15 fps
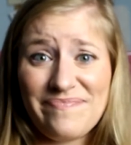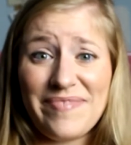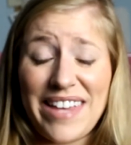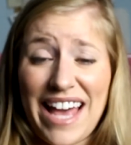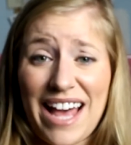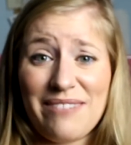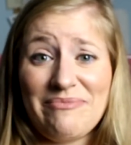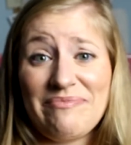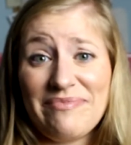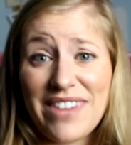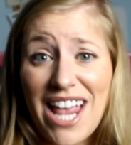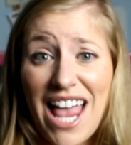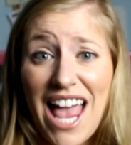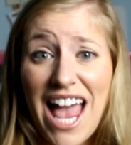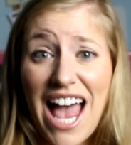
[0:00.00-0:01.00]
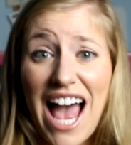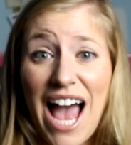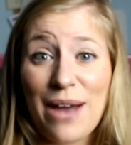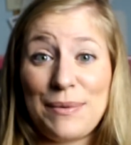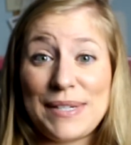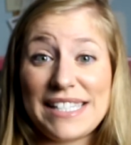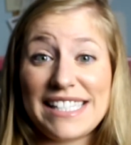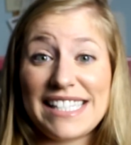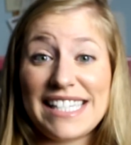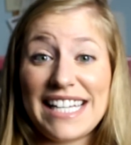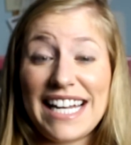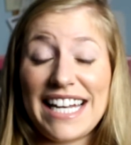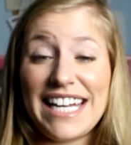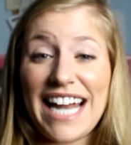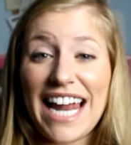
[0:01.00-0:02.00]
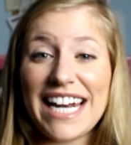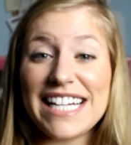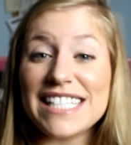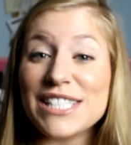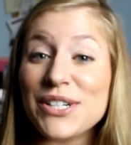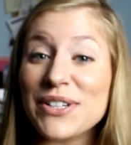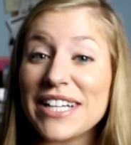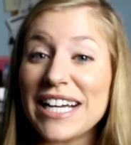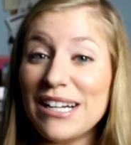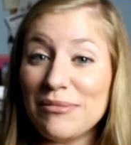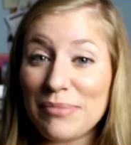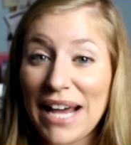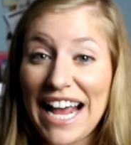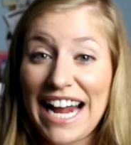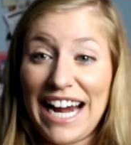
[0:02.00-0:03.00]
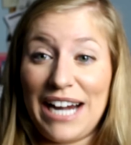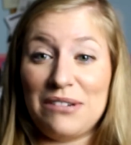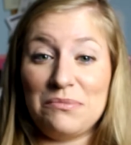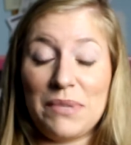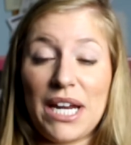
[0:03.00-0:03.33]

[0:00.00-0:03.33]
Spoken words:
Yeah. I was not necessarily in pain,